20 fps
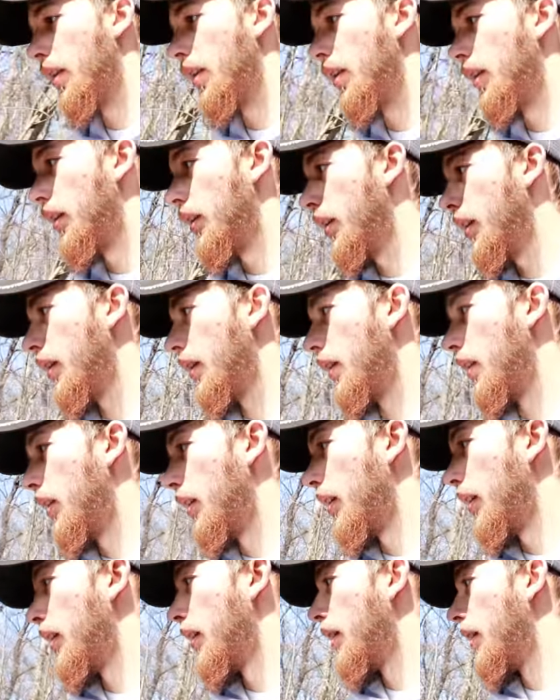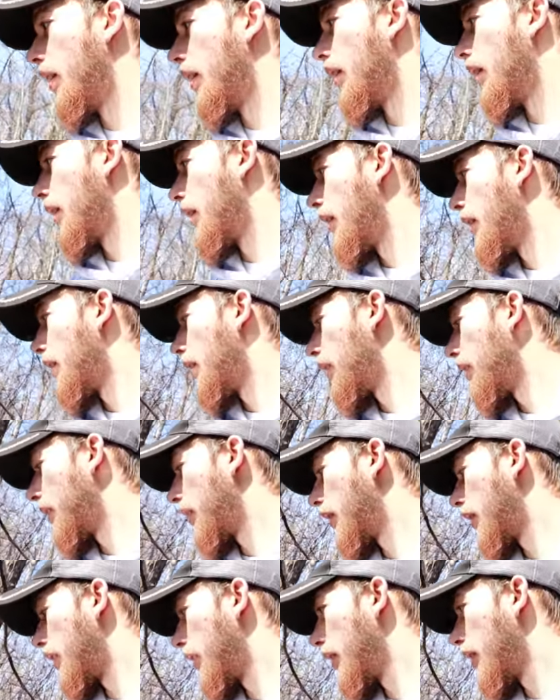
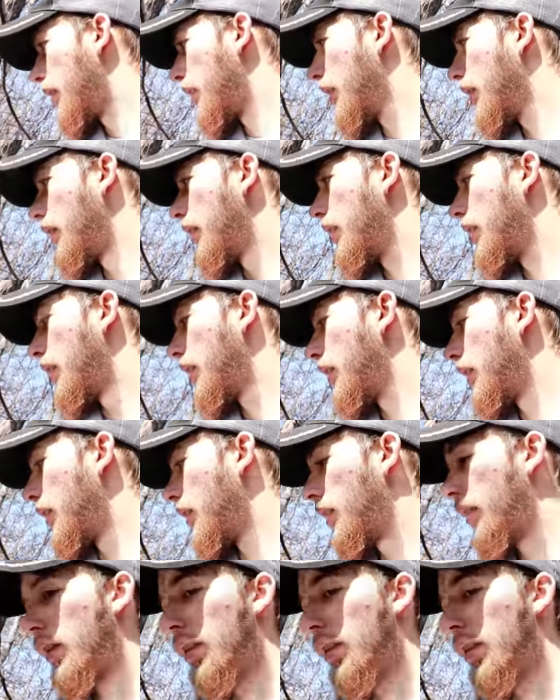[no speech]